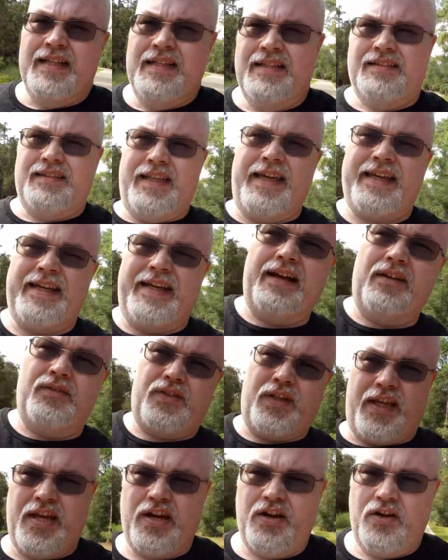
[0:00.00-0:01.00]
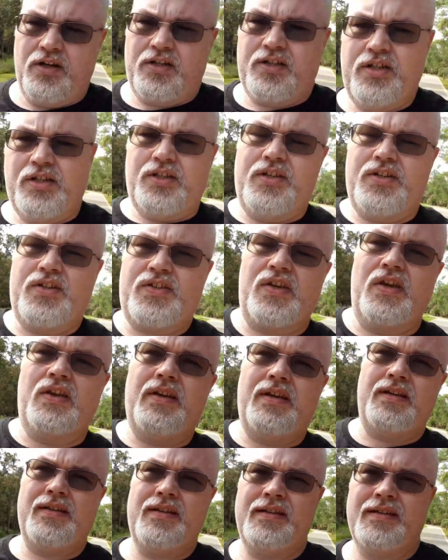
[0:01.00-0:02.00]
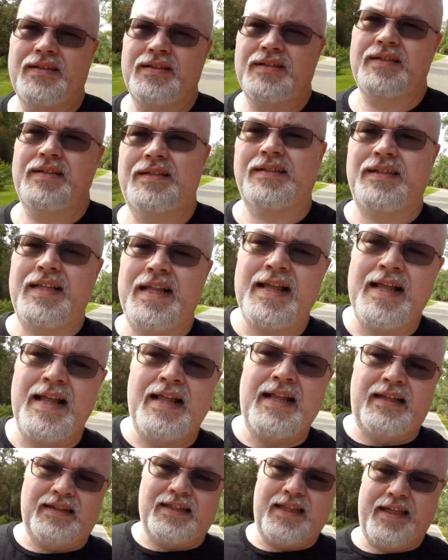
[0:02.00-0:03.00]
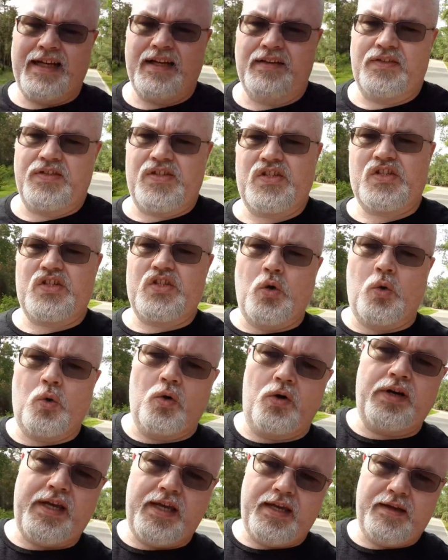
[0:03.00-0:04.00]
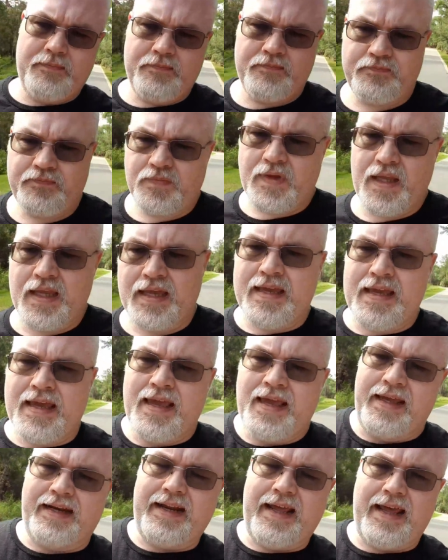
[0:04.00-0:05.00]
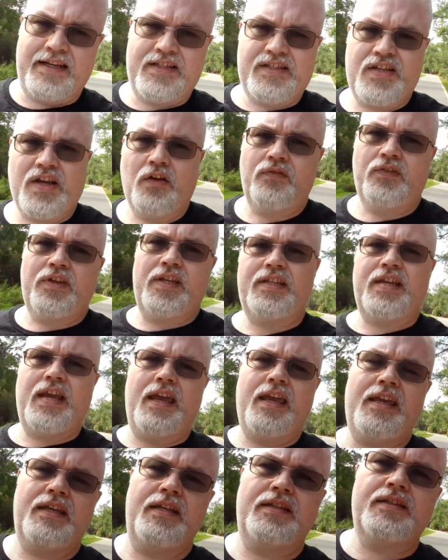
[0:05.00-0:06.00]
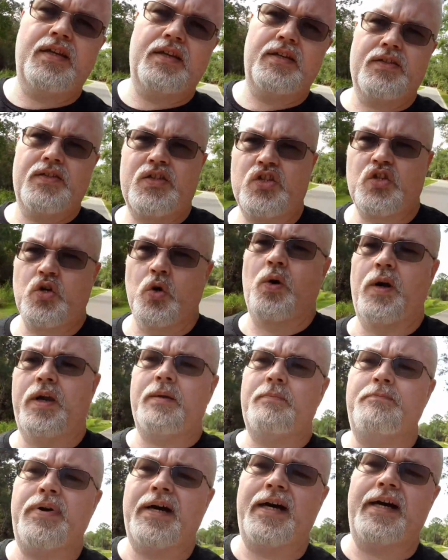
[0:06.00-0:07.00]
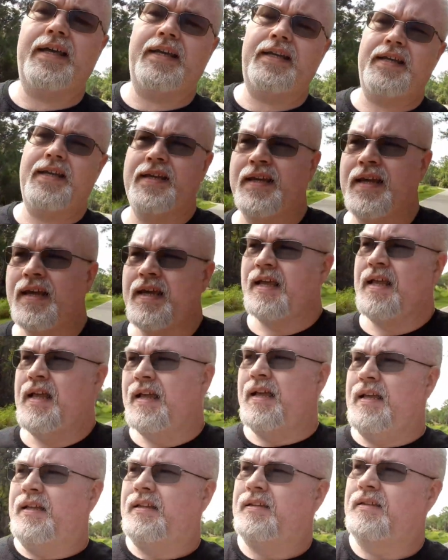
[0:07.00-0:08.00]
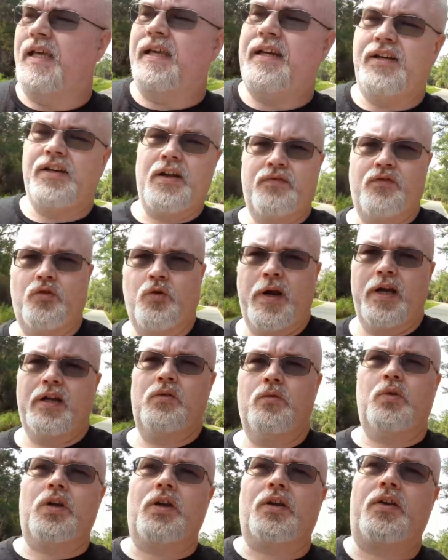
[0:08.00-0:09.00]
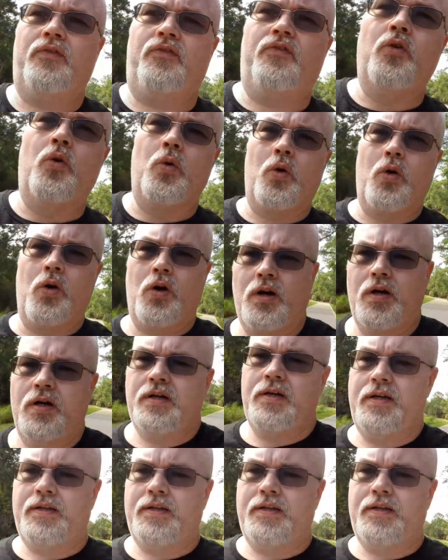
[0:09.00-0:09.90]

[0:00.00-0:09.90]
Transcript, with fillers: laid out the characters, laid out the story, and it had a self-contained story, but laid enough groundwork for,